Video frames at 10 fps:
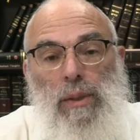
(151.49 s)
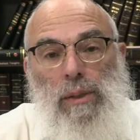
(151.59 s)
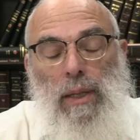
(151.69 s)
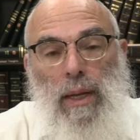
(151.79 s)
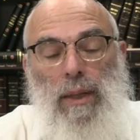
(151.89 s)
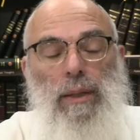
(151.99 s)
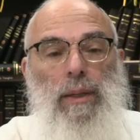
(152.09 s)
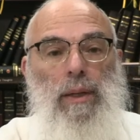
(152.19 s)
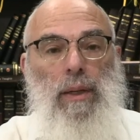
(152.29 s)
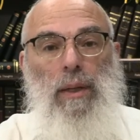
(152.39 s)
as they
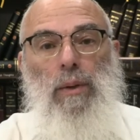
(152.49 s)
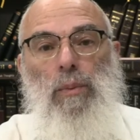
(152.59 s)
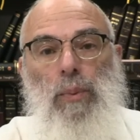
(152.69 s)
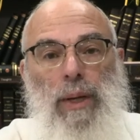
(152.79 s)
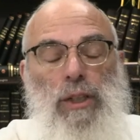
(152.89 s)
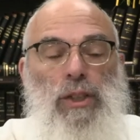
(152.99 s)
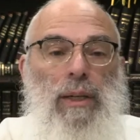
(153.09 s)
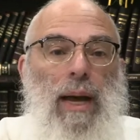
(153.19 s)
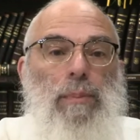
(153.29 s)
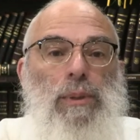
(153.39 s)
reach
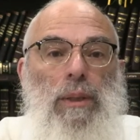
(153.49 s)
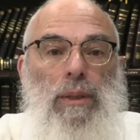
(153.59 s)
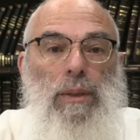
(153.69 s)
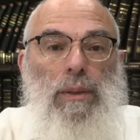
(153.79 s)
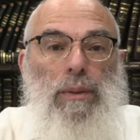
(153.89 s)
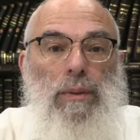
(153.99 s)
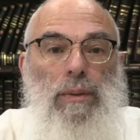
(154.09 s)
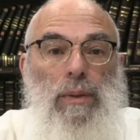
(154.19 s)
an obstacle,